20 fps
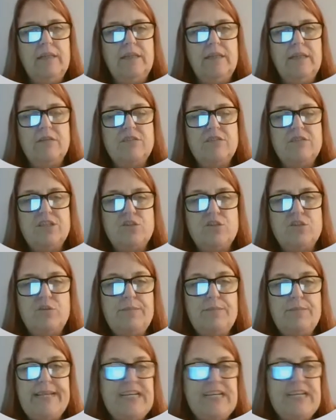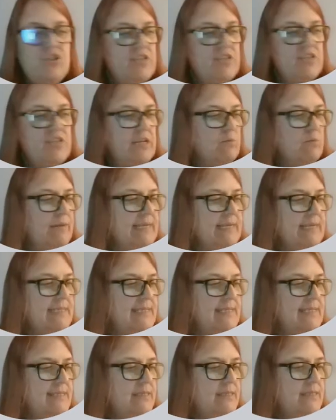There's discrimination and
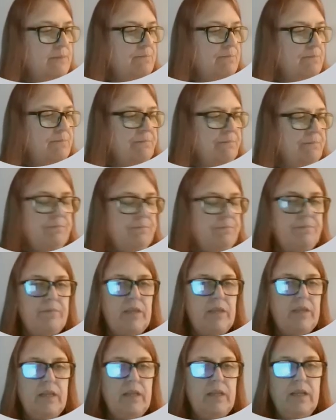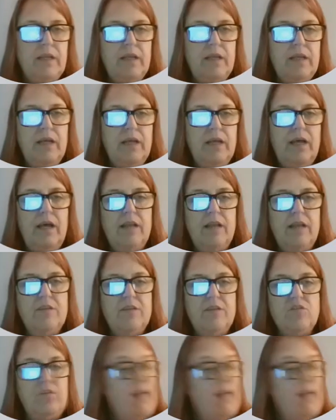racism.
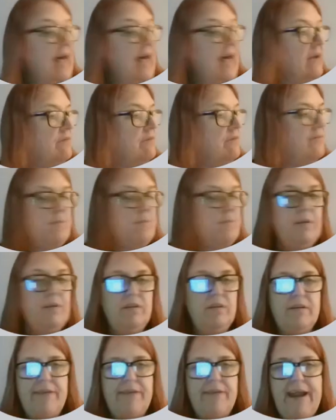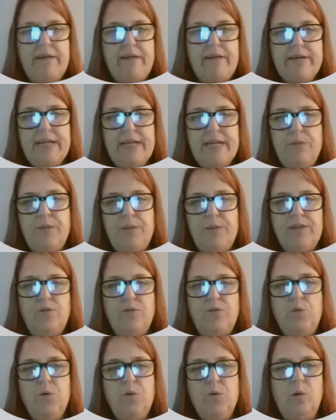There's a lack of familiarity with a
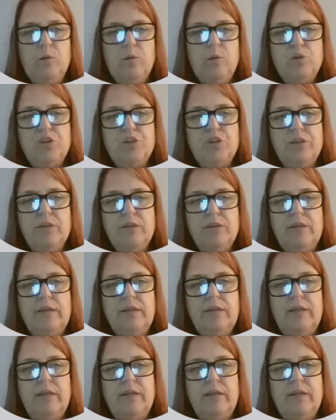new culture.